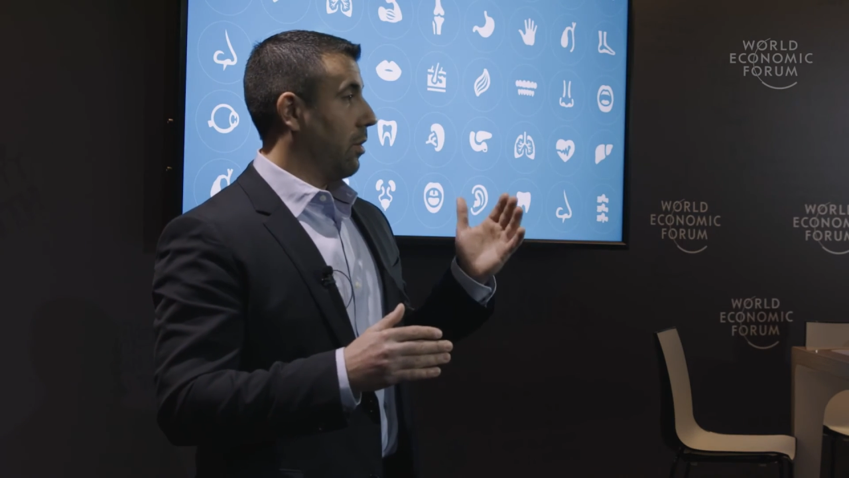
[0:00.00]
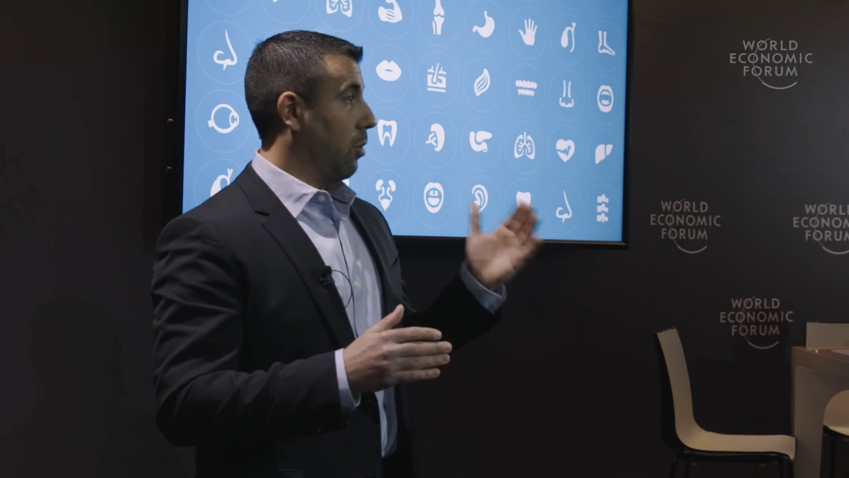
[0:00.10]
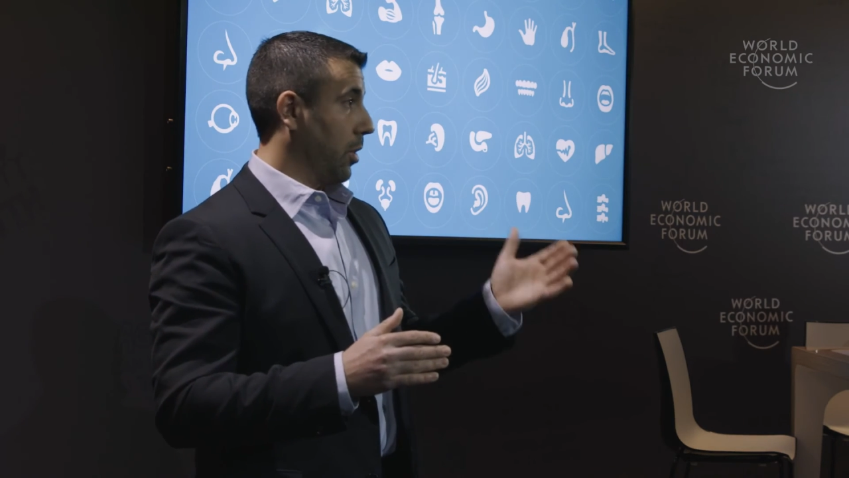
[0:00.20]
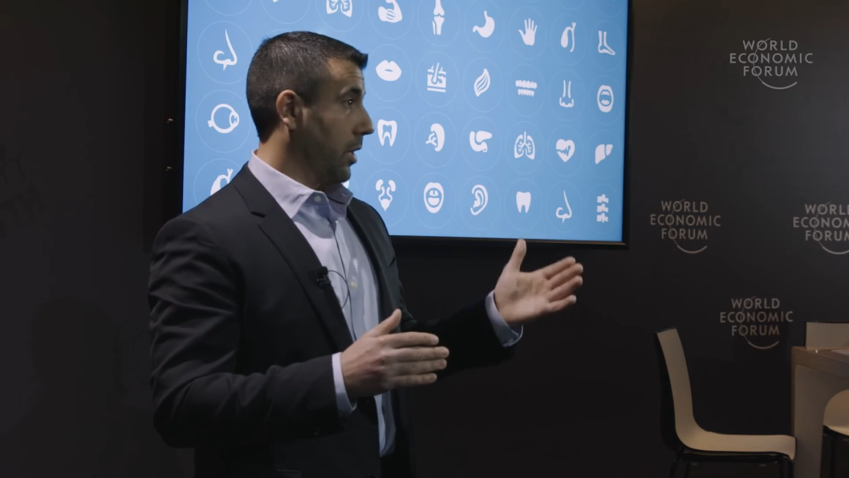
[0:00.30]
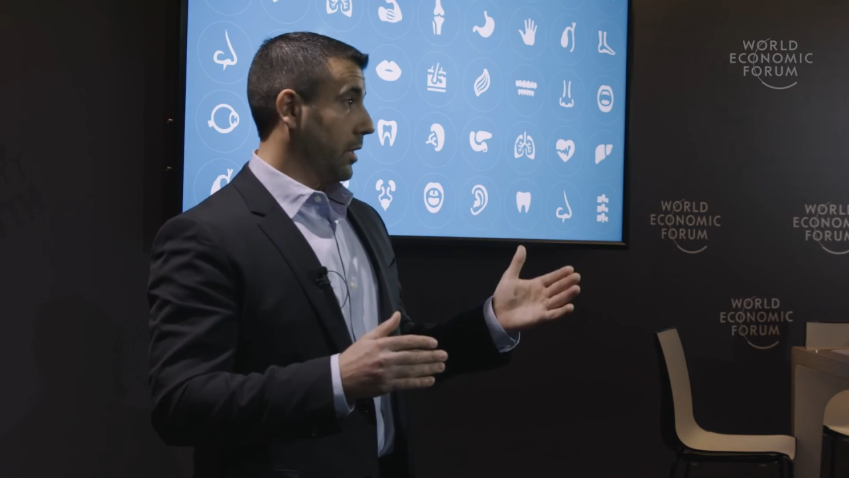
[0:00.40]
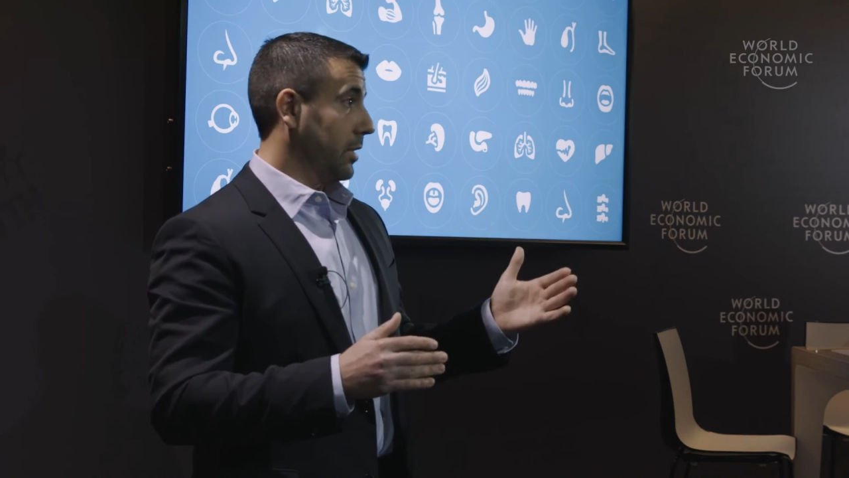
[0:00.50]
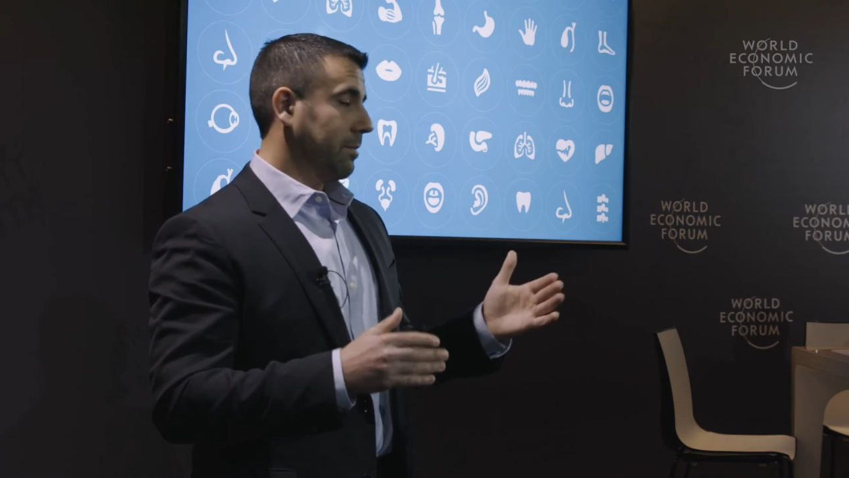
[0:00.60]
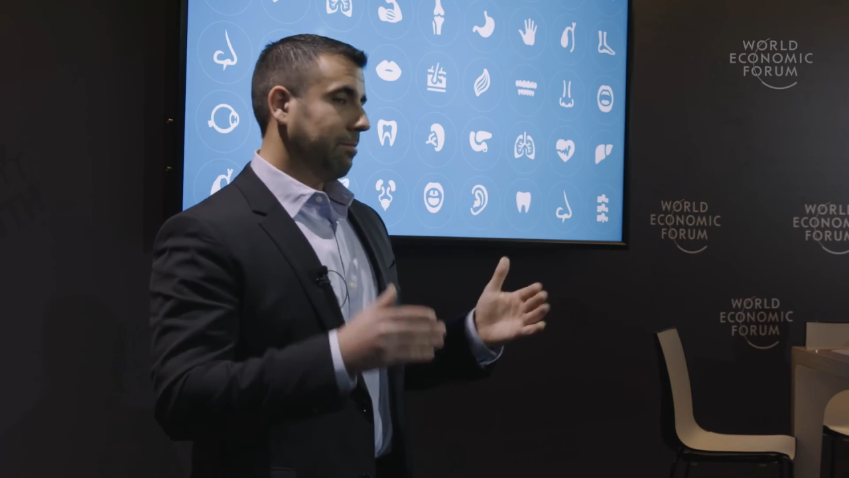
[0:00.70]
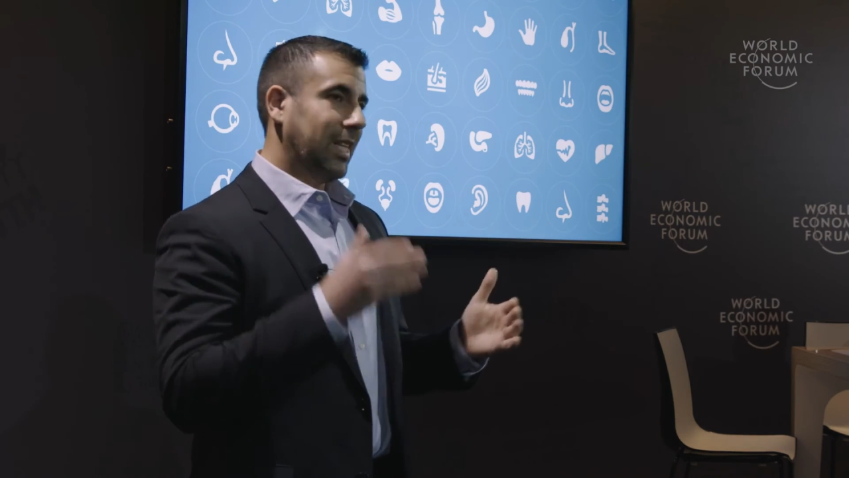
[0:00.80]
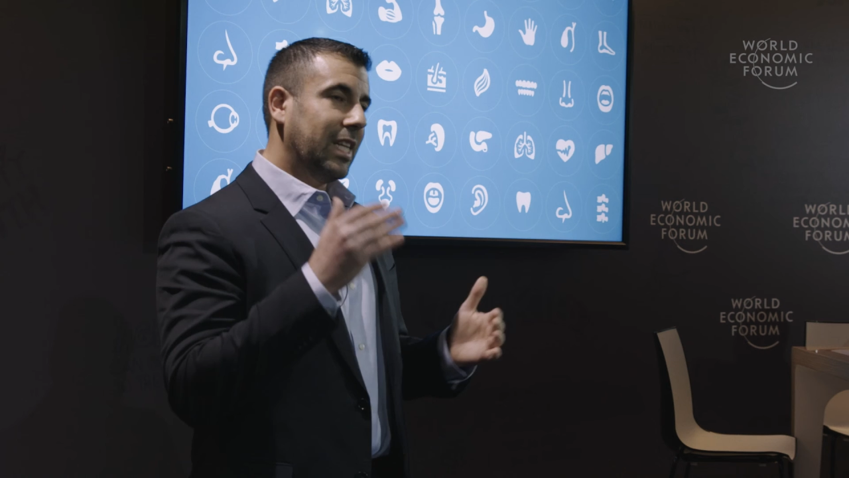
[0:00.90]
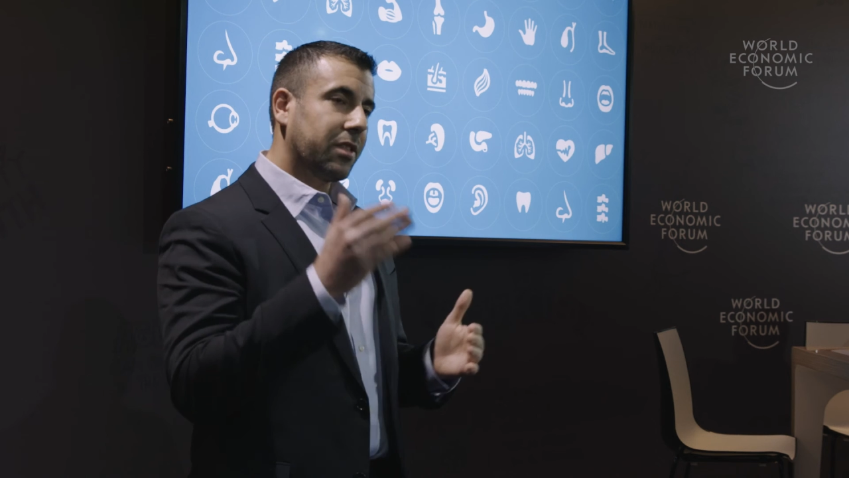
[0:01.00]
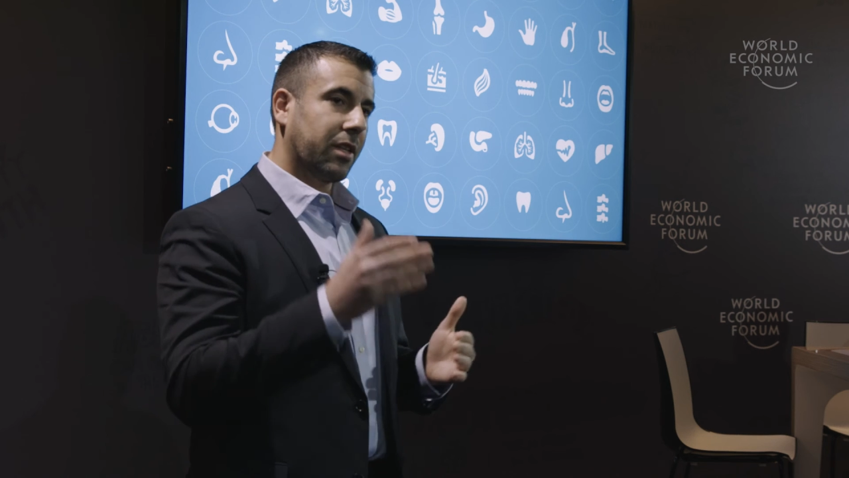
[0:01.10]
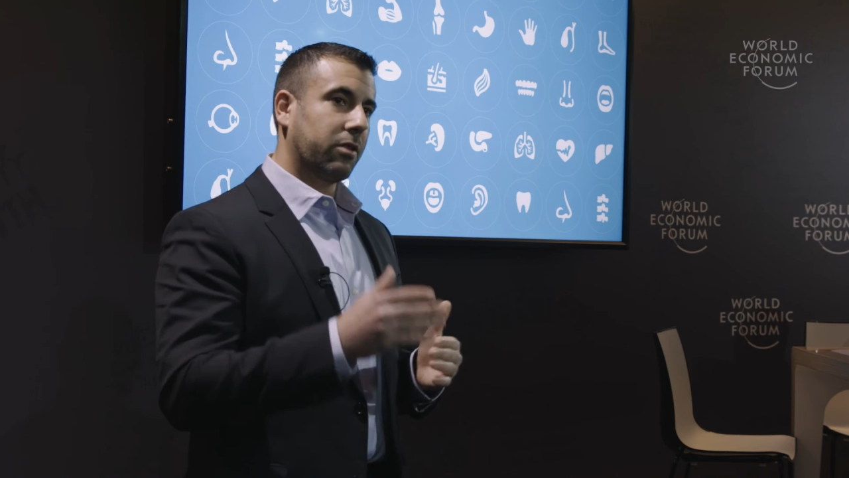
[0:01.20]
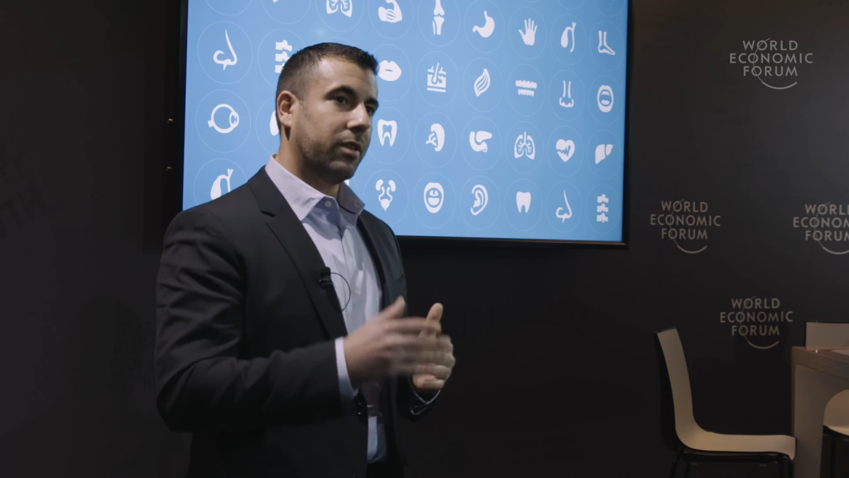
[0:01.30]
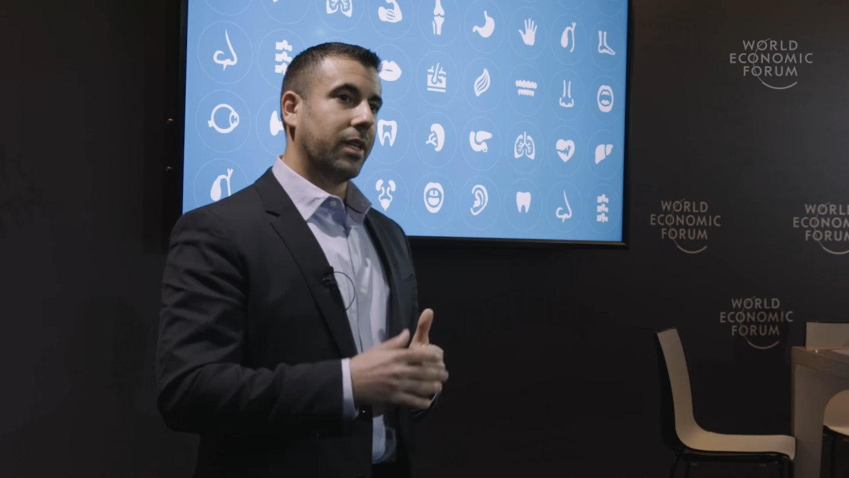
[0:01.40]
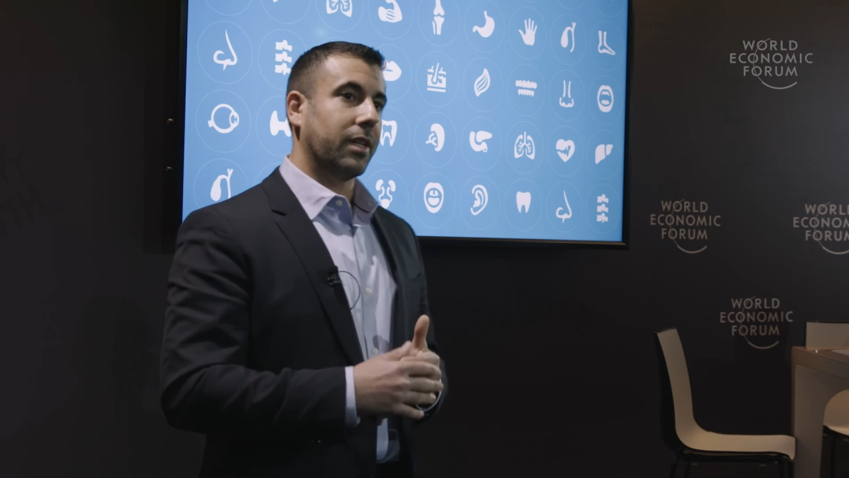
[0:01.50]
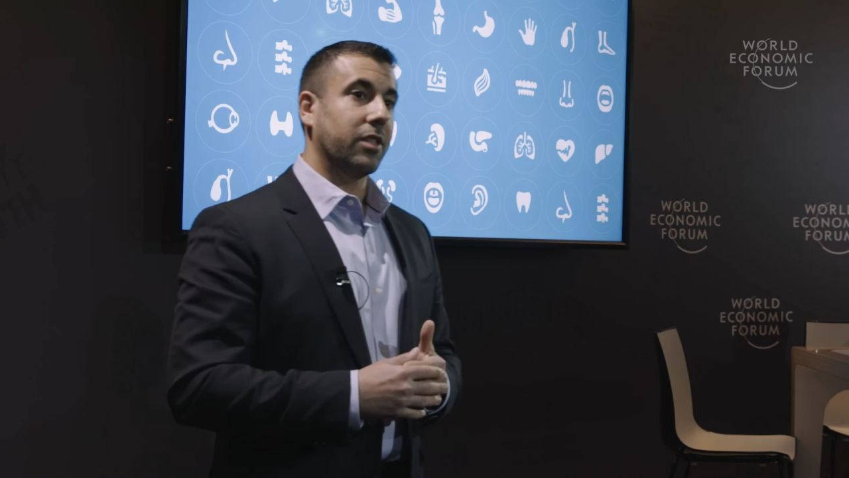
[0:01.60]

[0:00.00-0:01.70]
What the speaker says: organ into the clinic